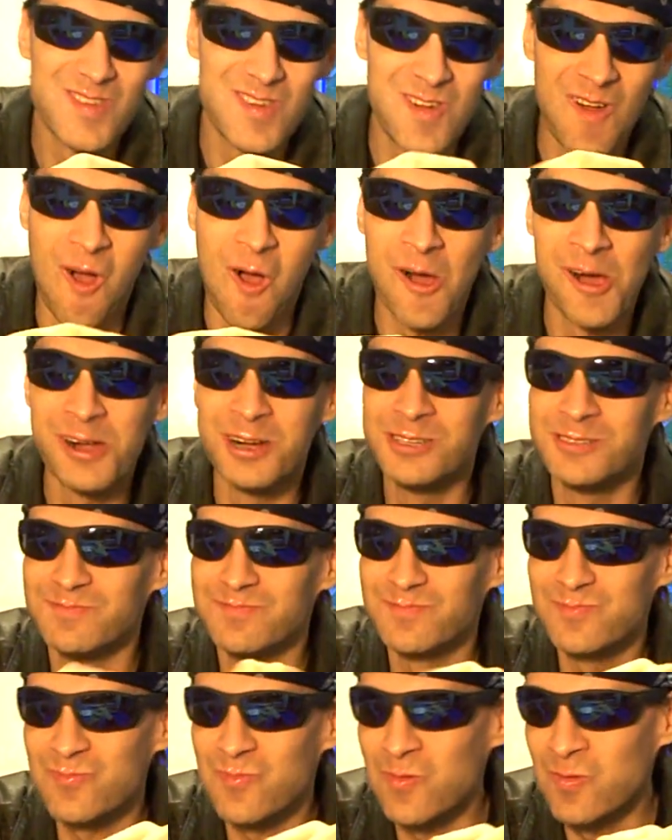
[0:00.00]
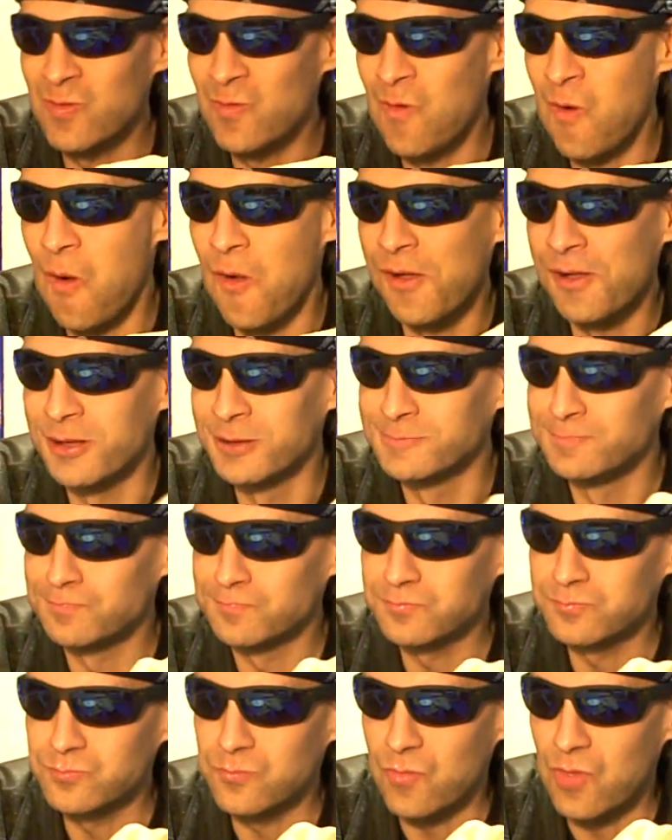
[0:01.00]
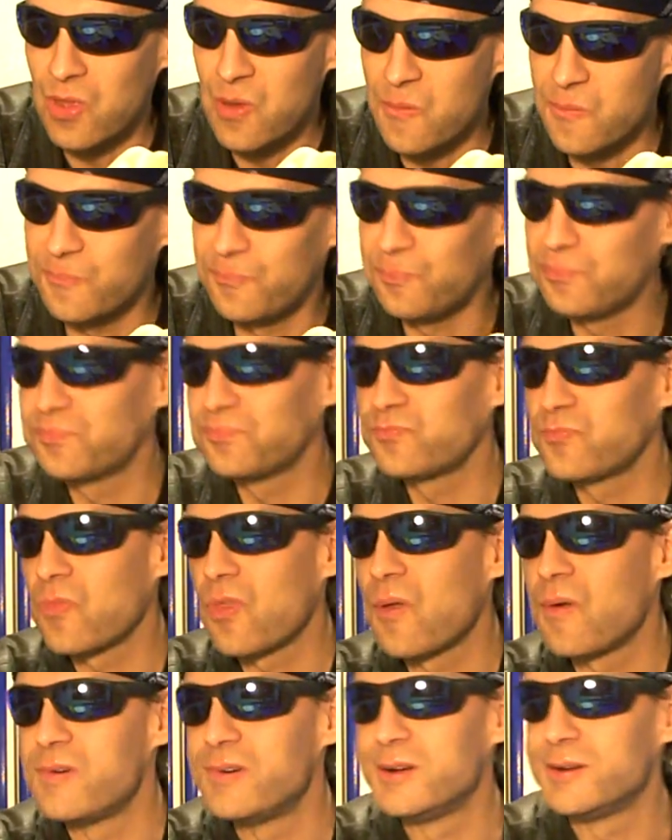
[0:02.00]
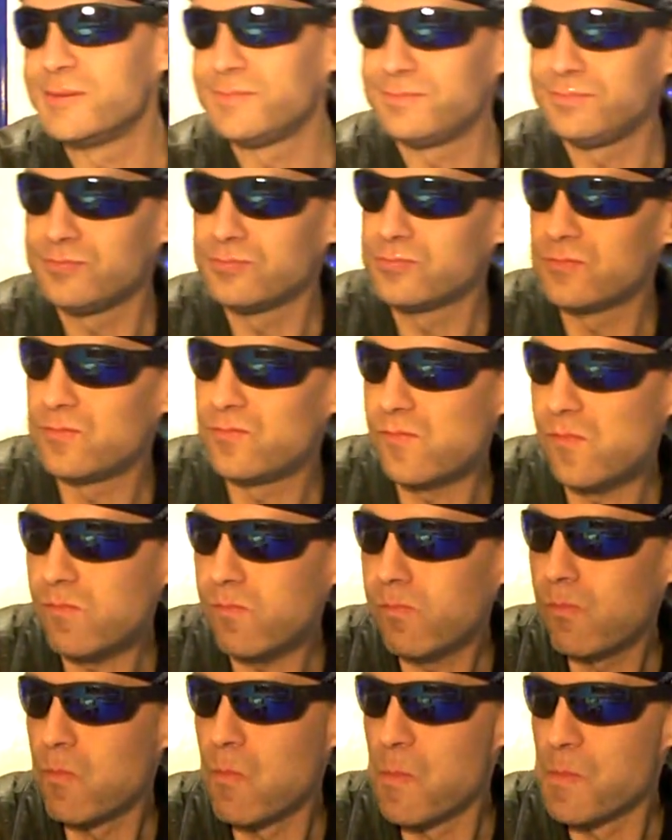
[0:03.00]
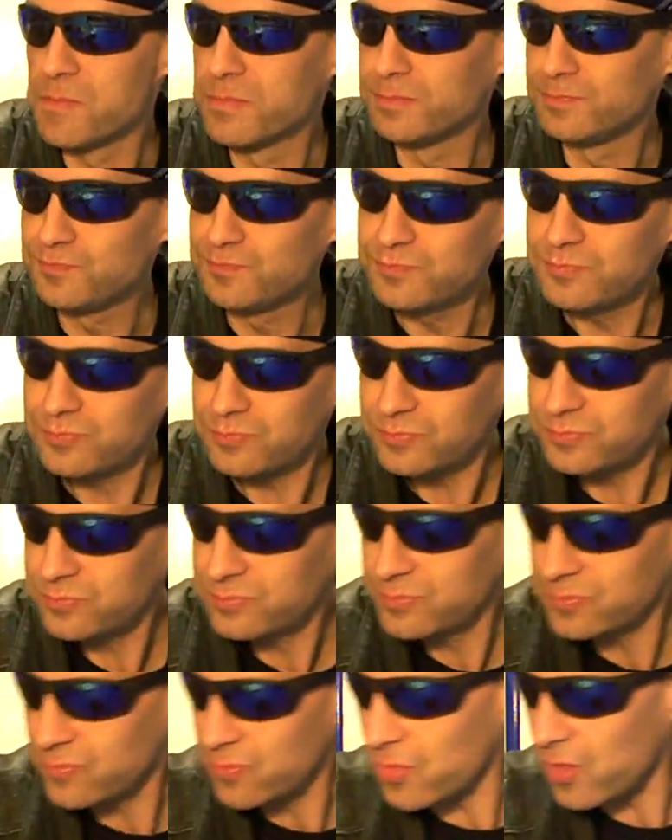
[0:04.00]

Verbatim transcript: so if I open the closet and there'll just be a person in there that happens to be gay?